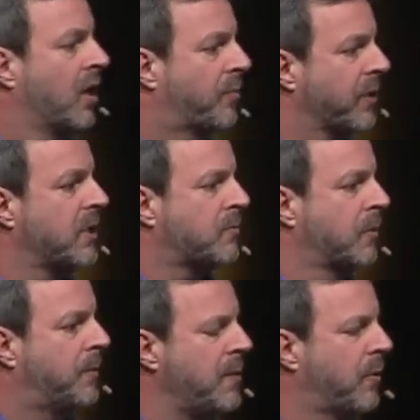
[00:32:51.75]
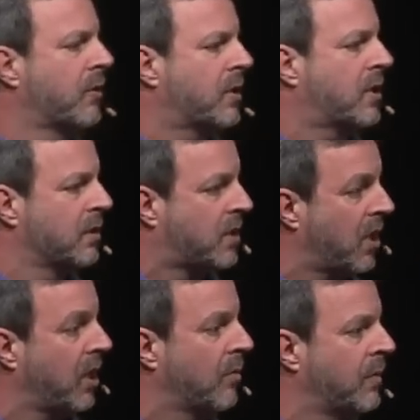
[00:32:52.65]
a place where people
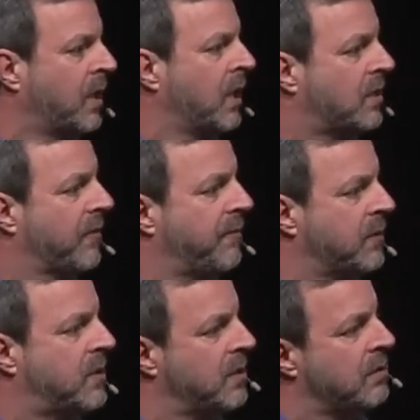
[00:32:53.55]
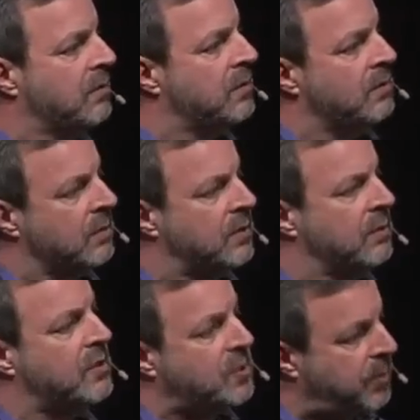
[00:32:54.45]
come to, to,
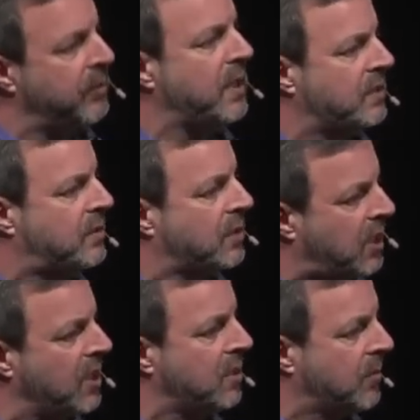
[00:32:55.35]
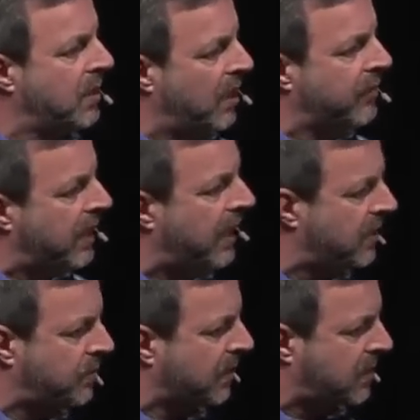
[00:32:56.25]
to experience the kingdom and every
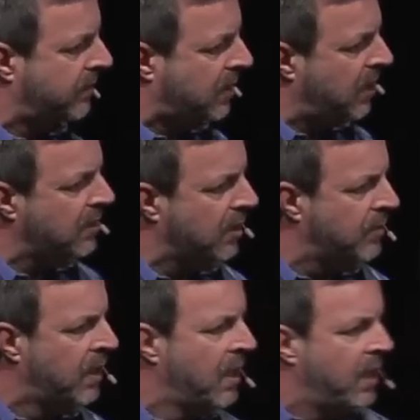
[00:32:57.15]
aspects of the kingdom.